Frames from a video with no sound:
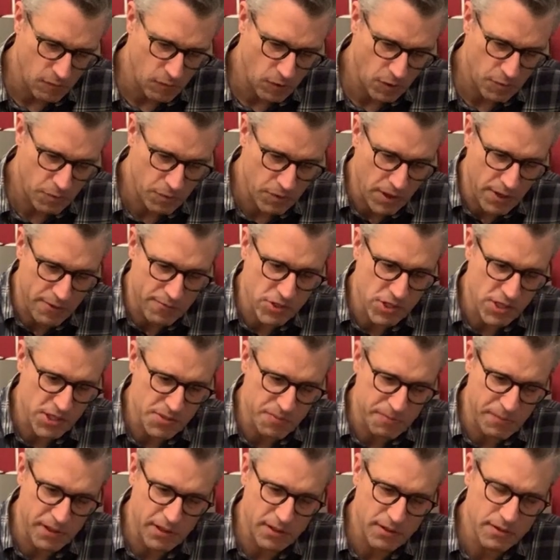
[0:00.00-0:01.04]
what we have just
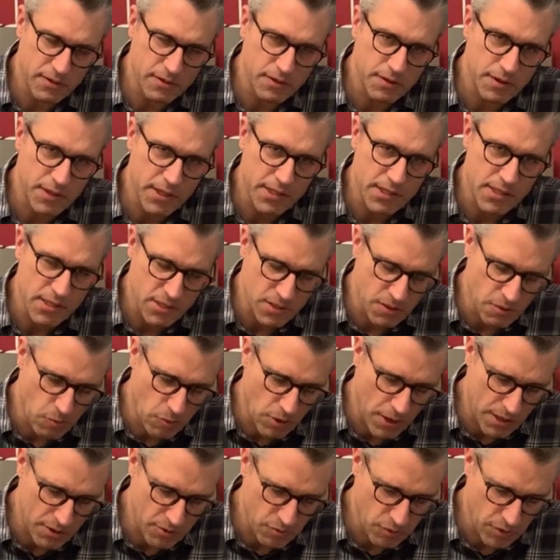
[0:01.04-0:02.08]
built. This is the
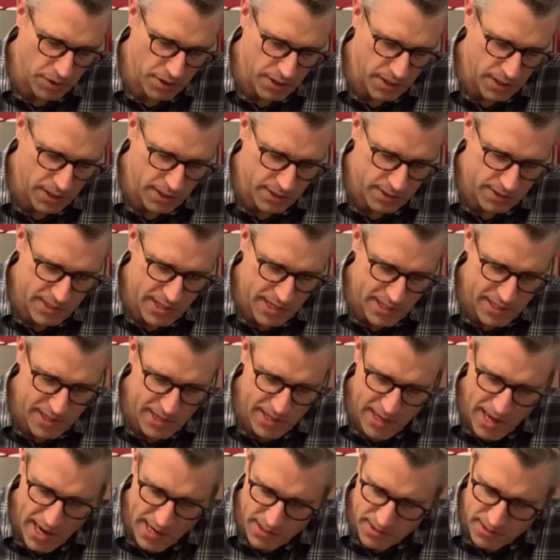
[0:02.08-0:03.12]
one with the Technic
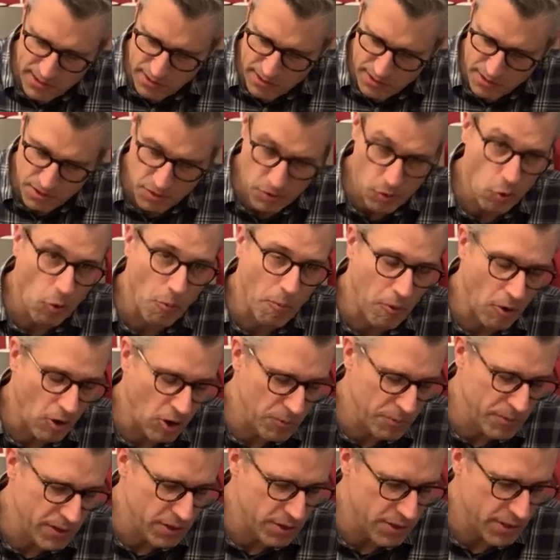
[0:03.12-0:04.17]
axles, no ball
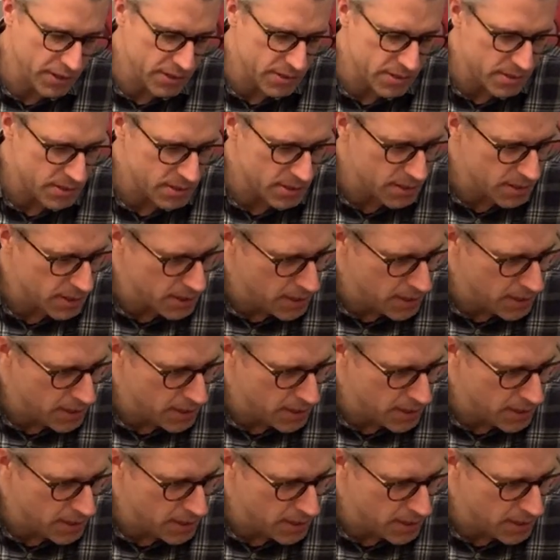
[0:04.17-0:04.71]
bearings.